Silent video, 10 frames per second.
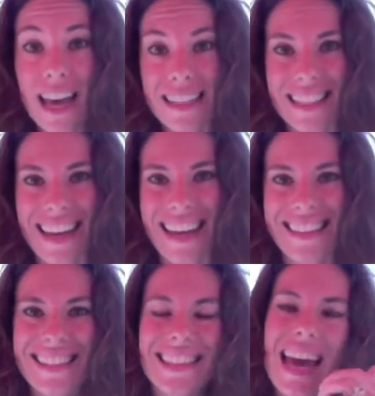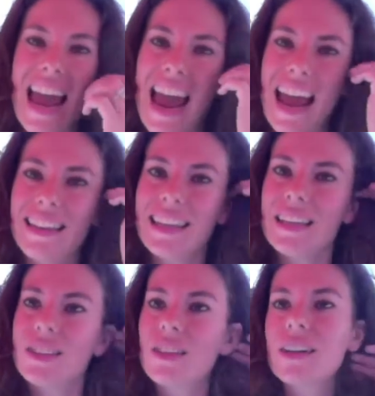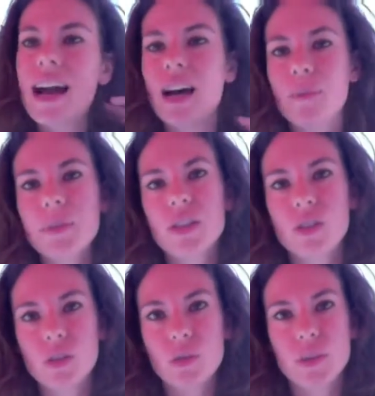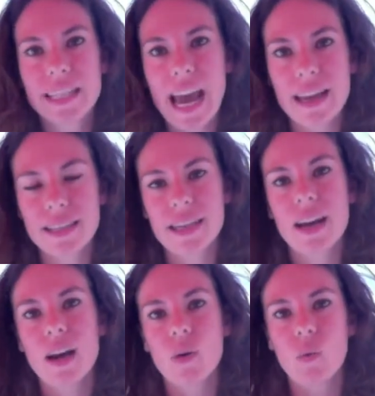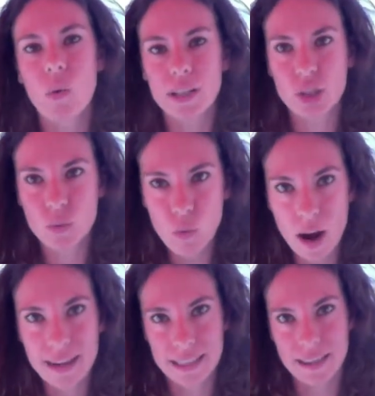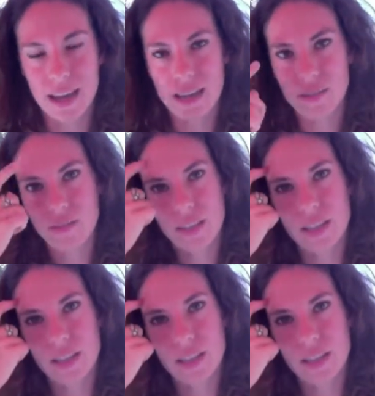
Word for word: lessons and these are helping you get what you want in life.